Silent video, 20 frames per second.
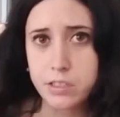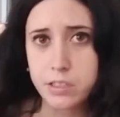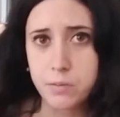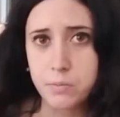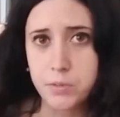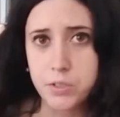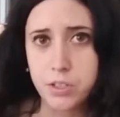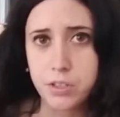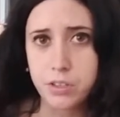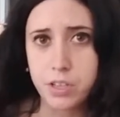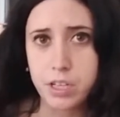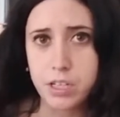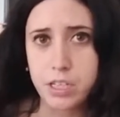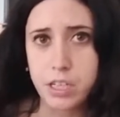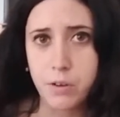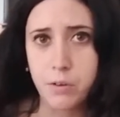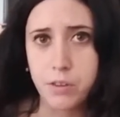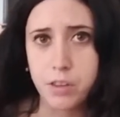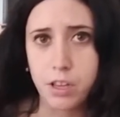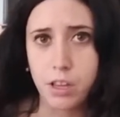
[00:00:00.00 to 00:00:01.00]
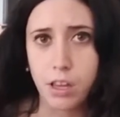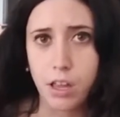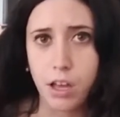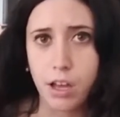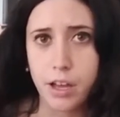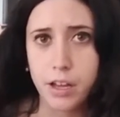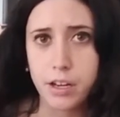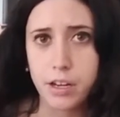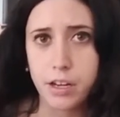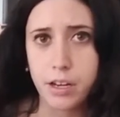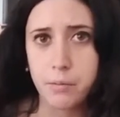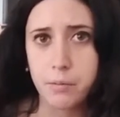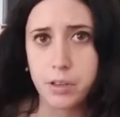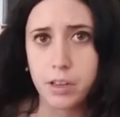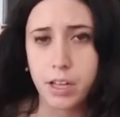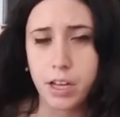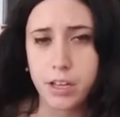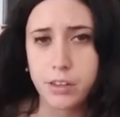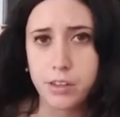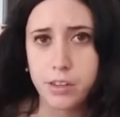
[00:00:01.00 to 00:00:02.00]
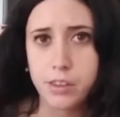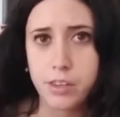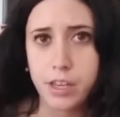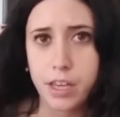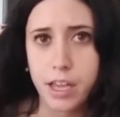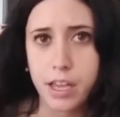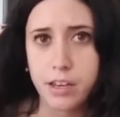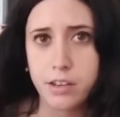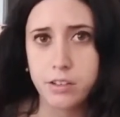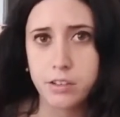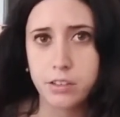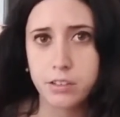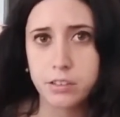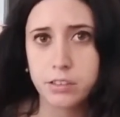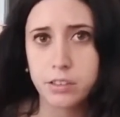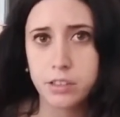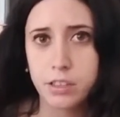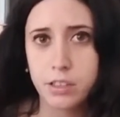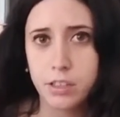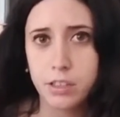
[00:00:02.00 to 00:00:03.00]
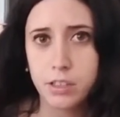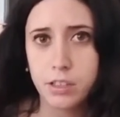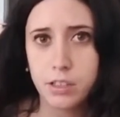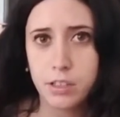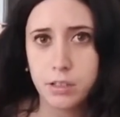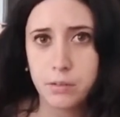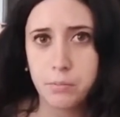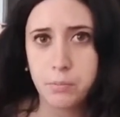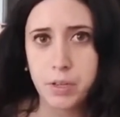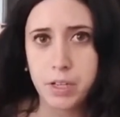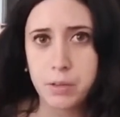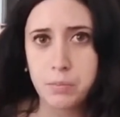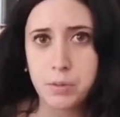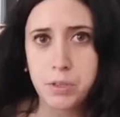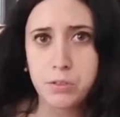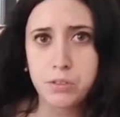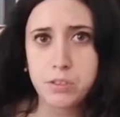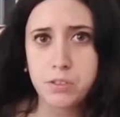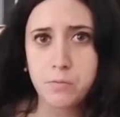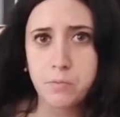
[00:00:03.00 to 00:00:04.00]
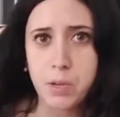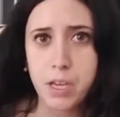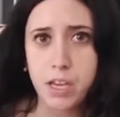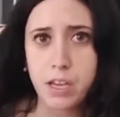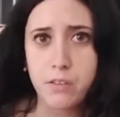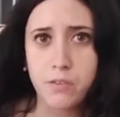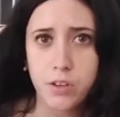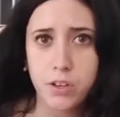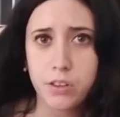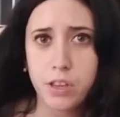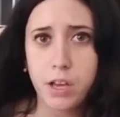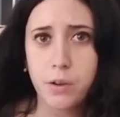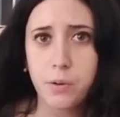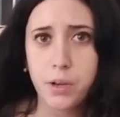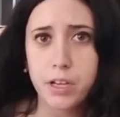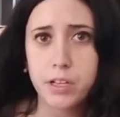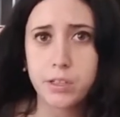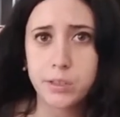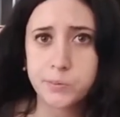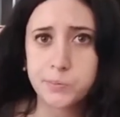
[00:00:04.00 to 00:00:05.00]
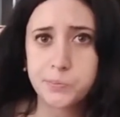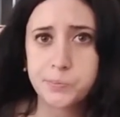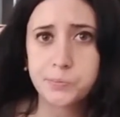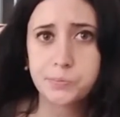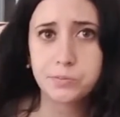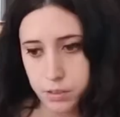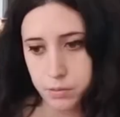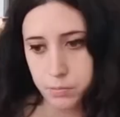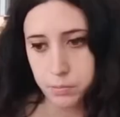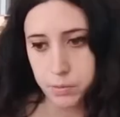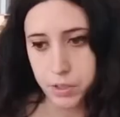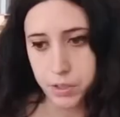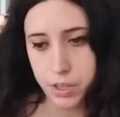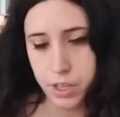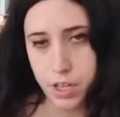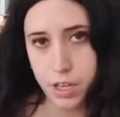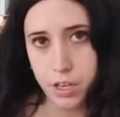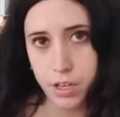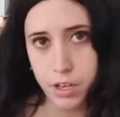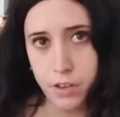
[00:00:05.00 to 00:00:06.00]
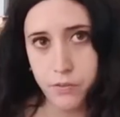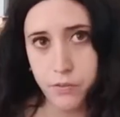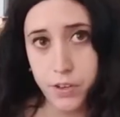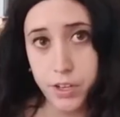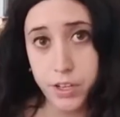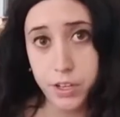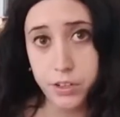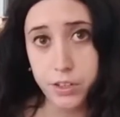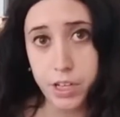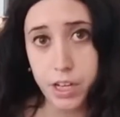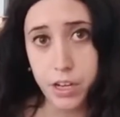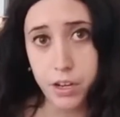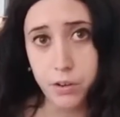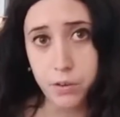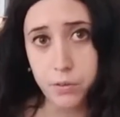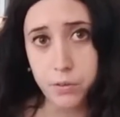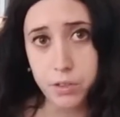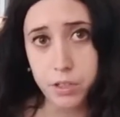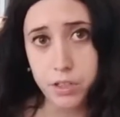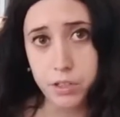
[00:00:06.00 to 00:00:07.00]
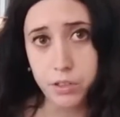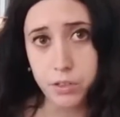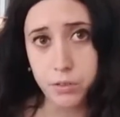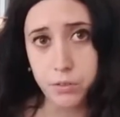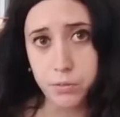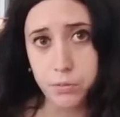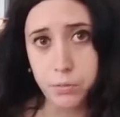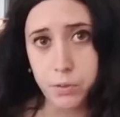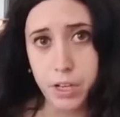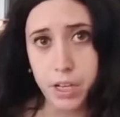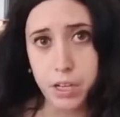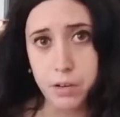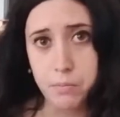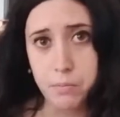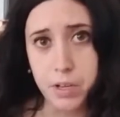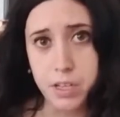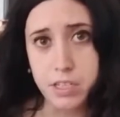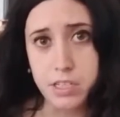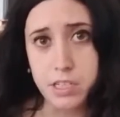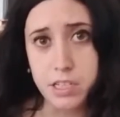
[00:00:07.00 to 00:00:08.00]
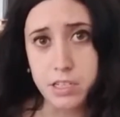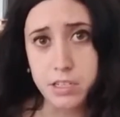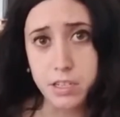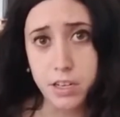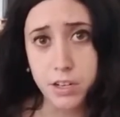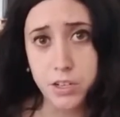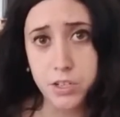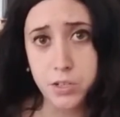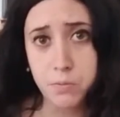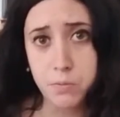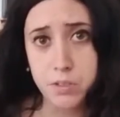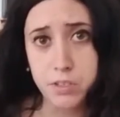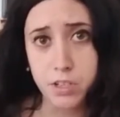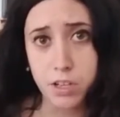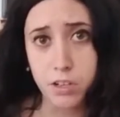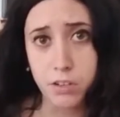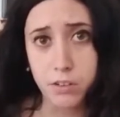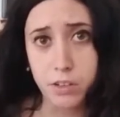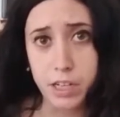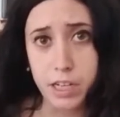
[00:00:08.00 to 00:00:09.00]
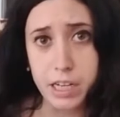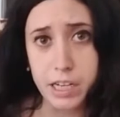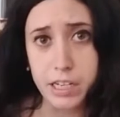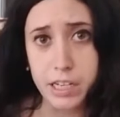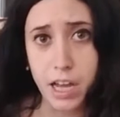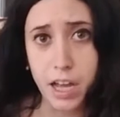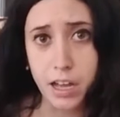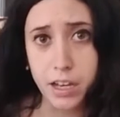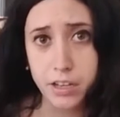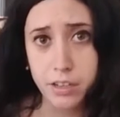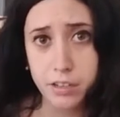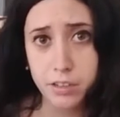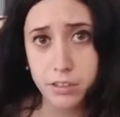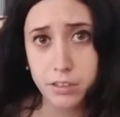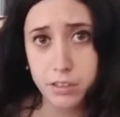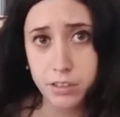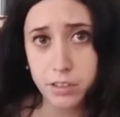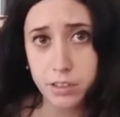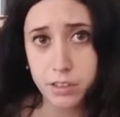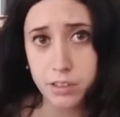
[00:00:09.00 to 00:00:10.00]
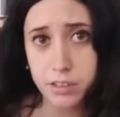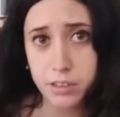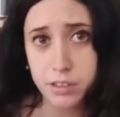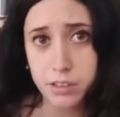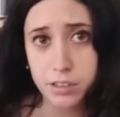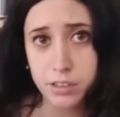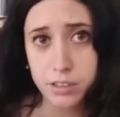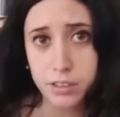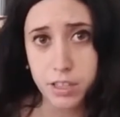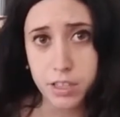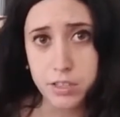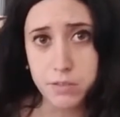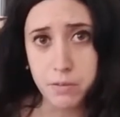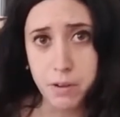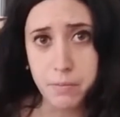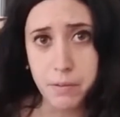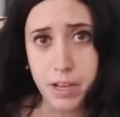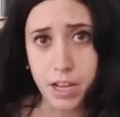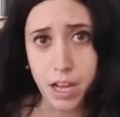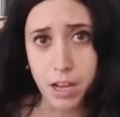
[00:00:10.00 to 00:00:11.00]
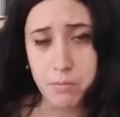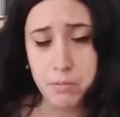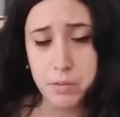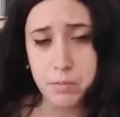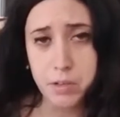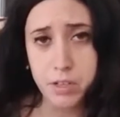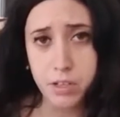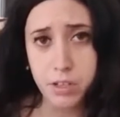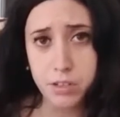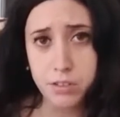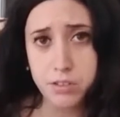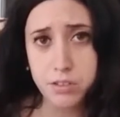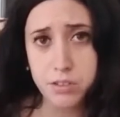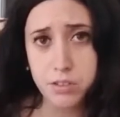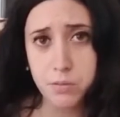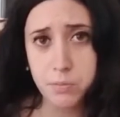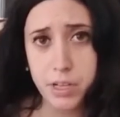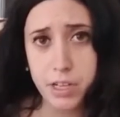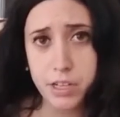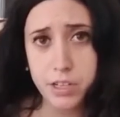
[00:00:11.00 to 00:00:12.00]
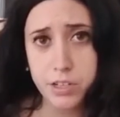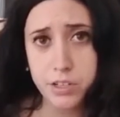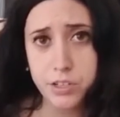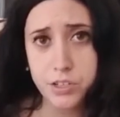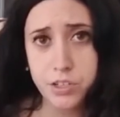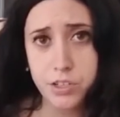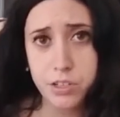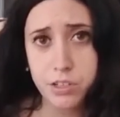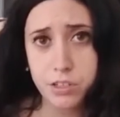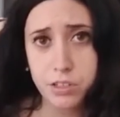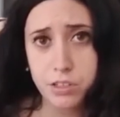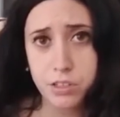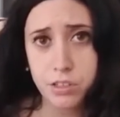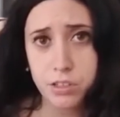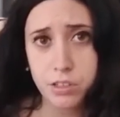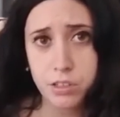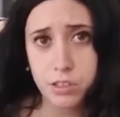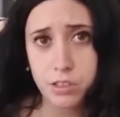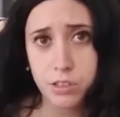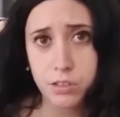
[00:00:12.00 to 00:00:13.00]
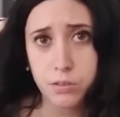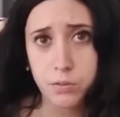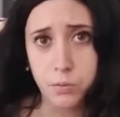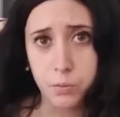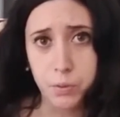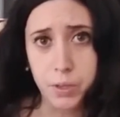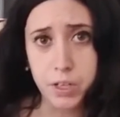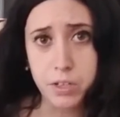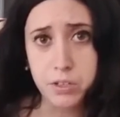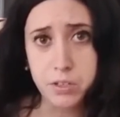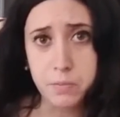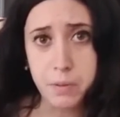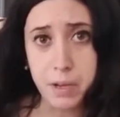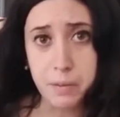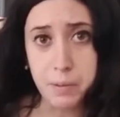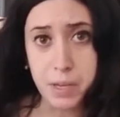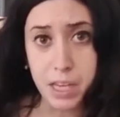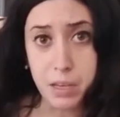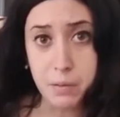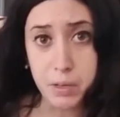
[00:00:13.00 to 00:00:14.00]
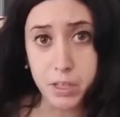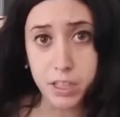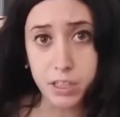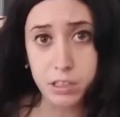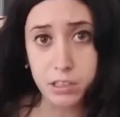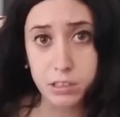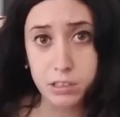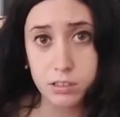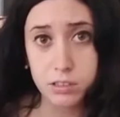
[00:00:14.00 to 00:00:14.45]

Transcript: I'm sure they deal with a lot, and I'm glad that they handled my abusive behavior that way. But then I figured out, you know, wait, my C-section was already done. That's why my abdomen hurts so much. Where's my baby?